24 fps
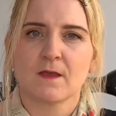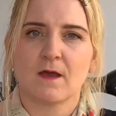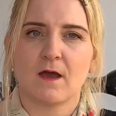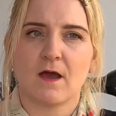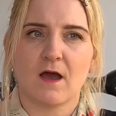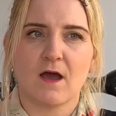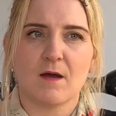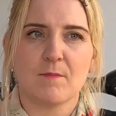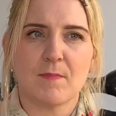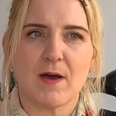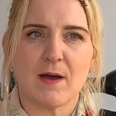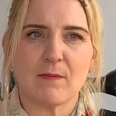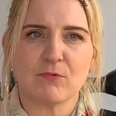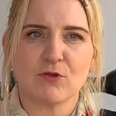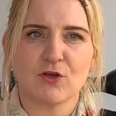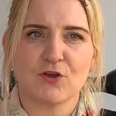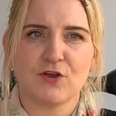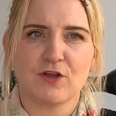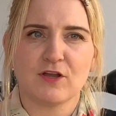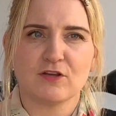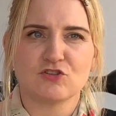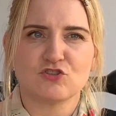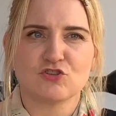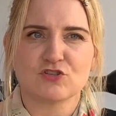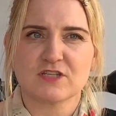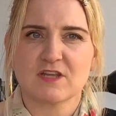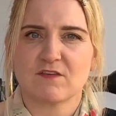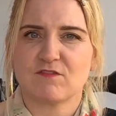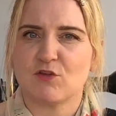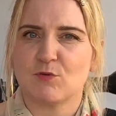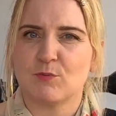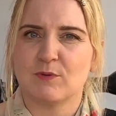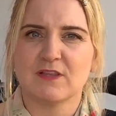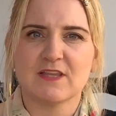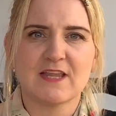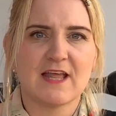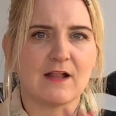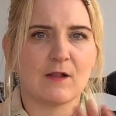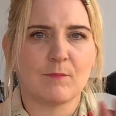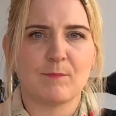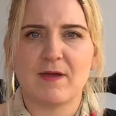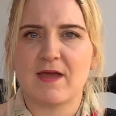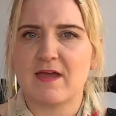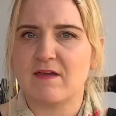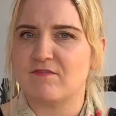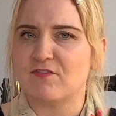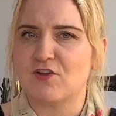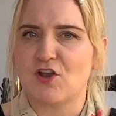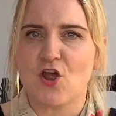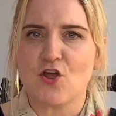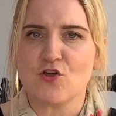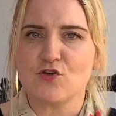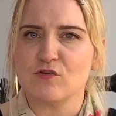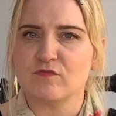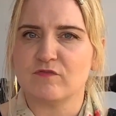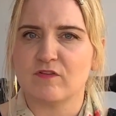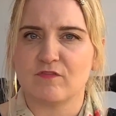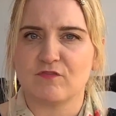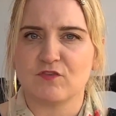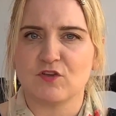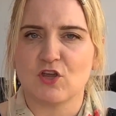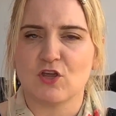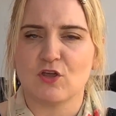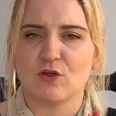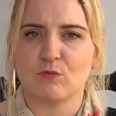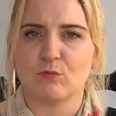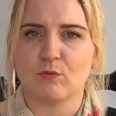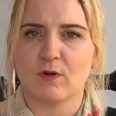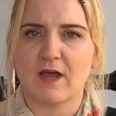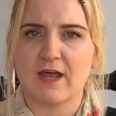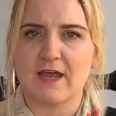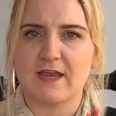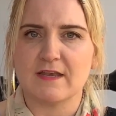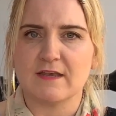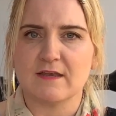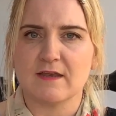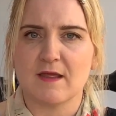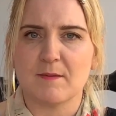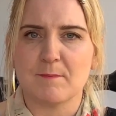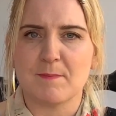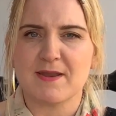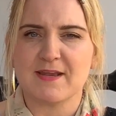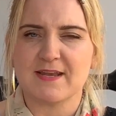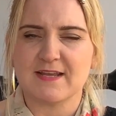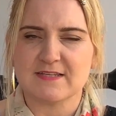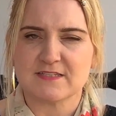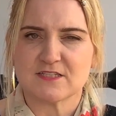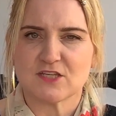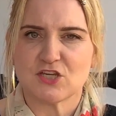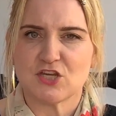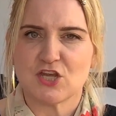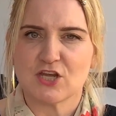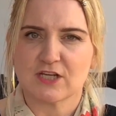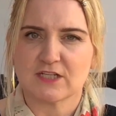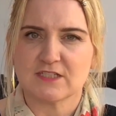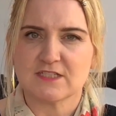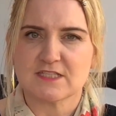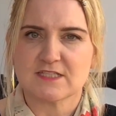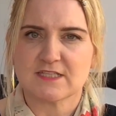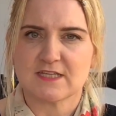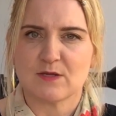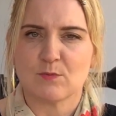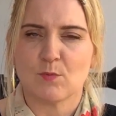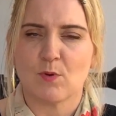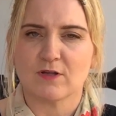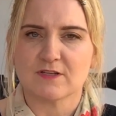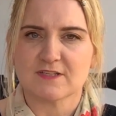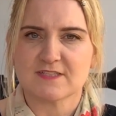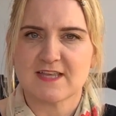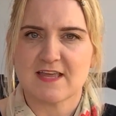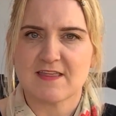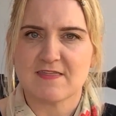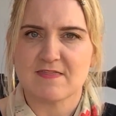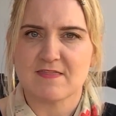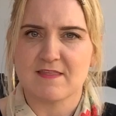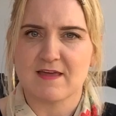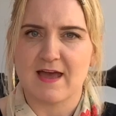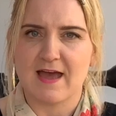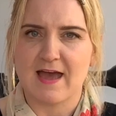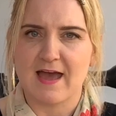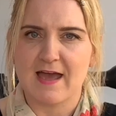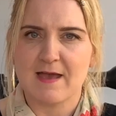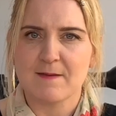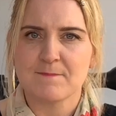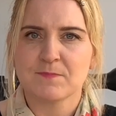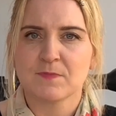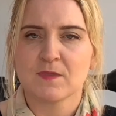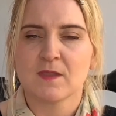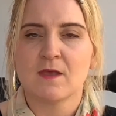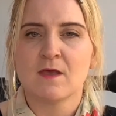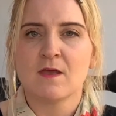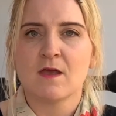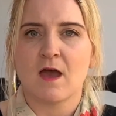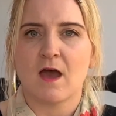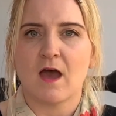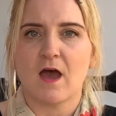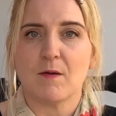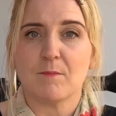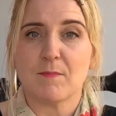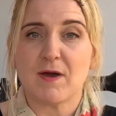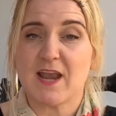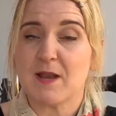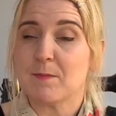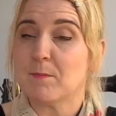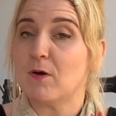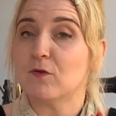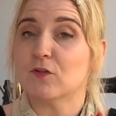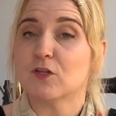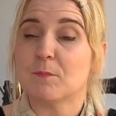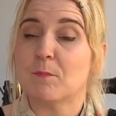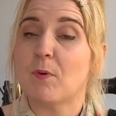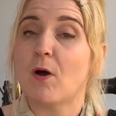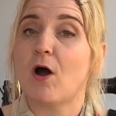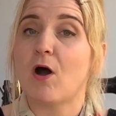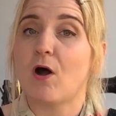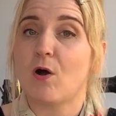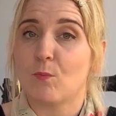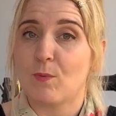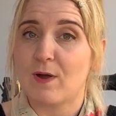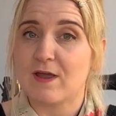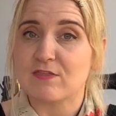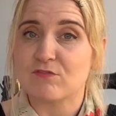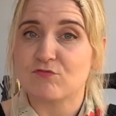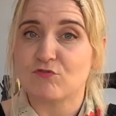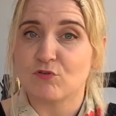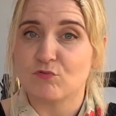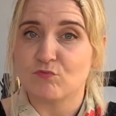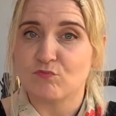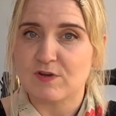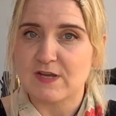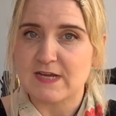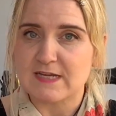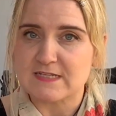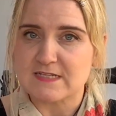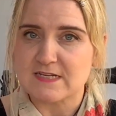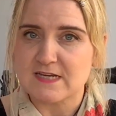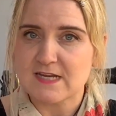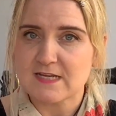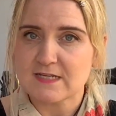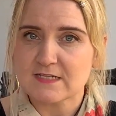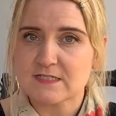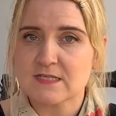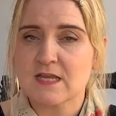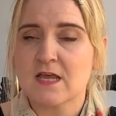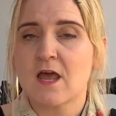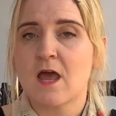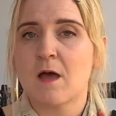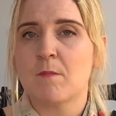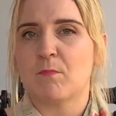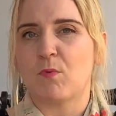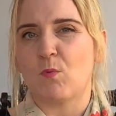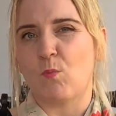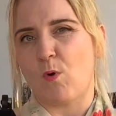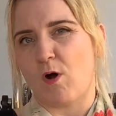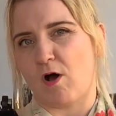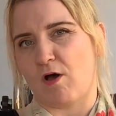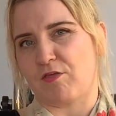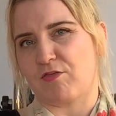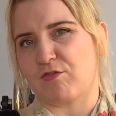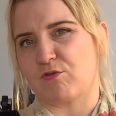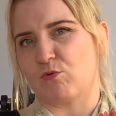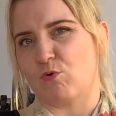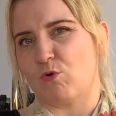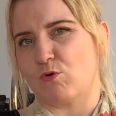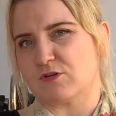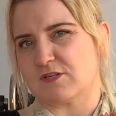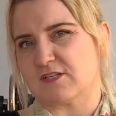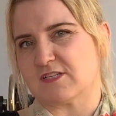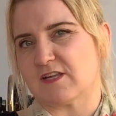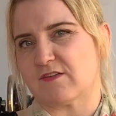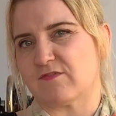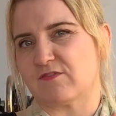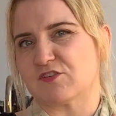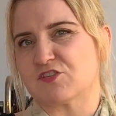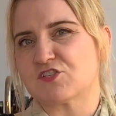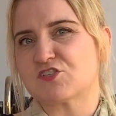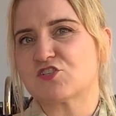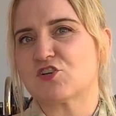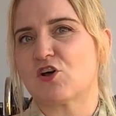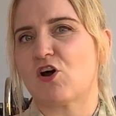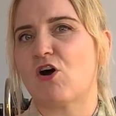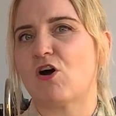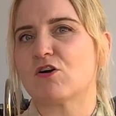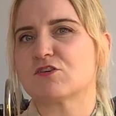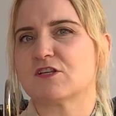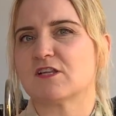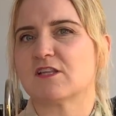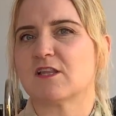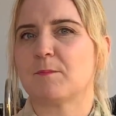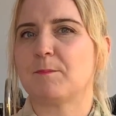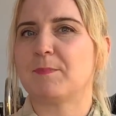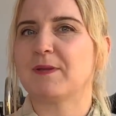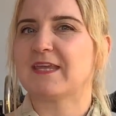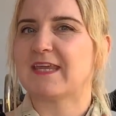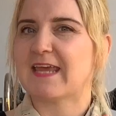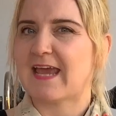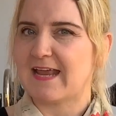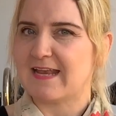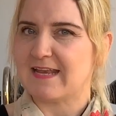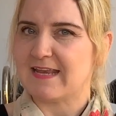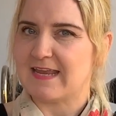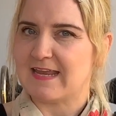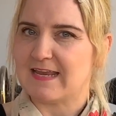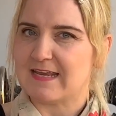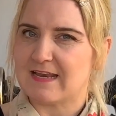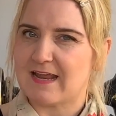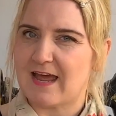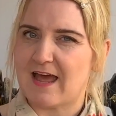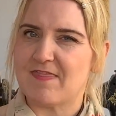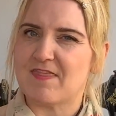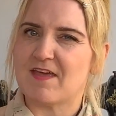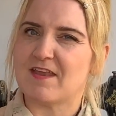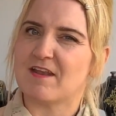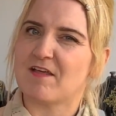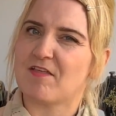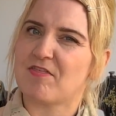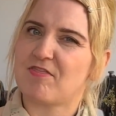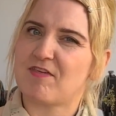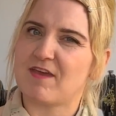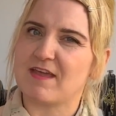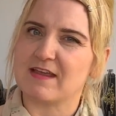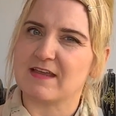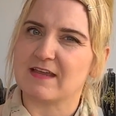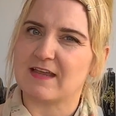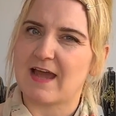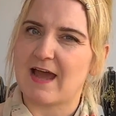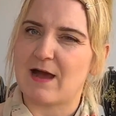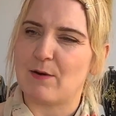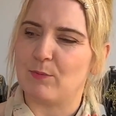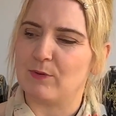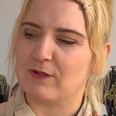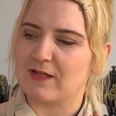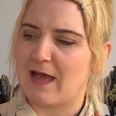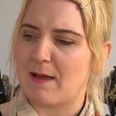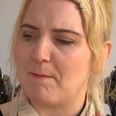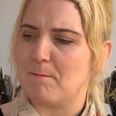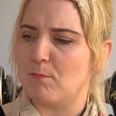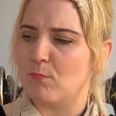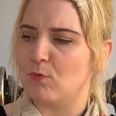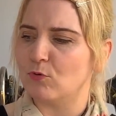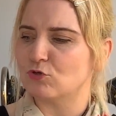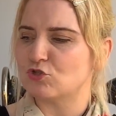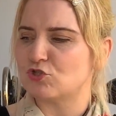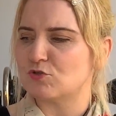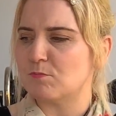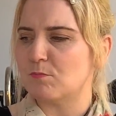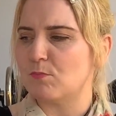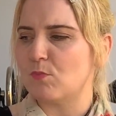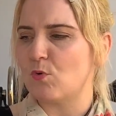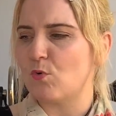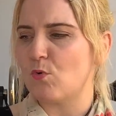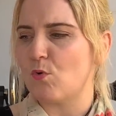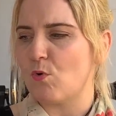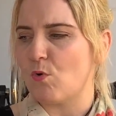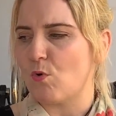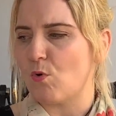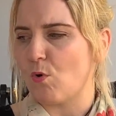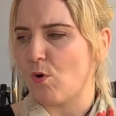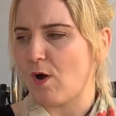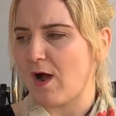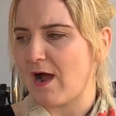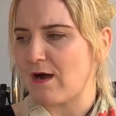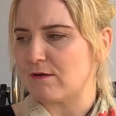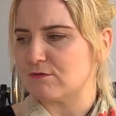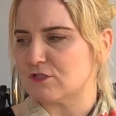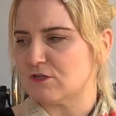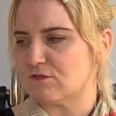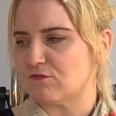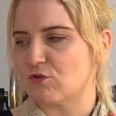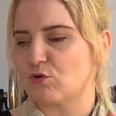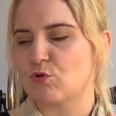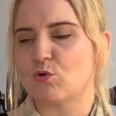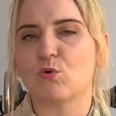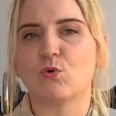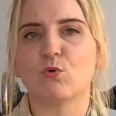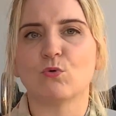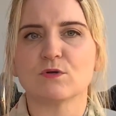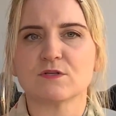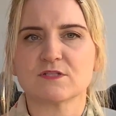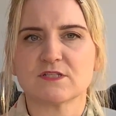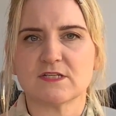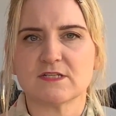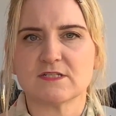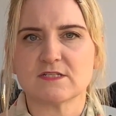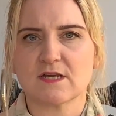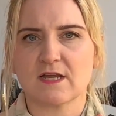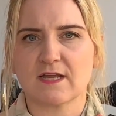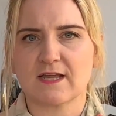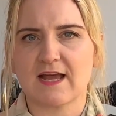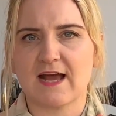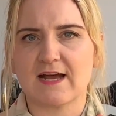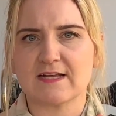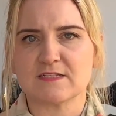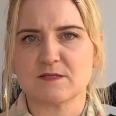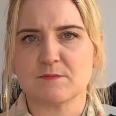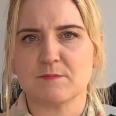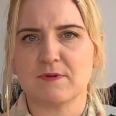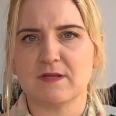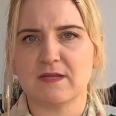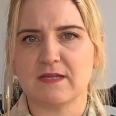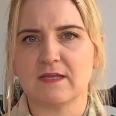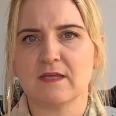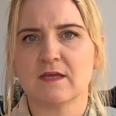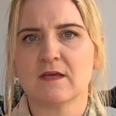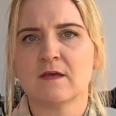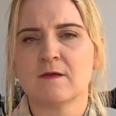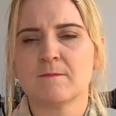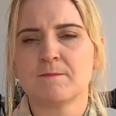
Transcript: I'm going to just give you a little bit of an overview in a minute so you can see what's in there. And I'm only part way through reading it. But what I thought is, if I start at the beginning, and then I think I will get much more out of the Corset Academy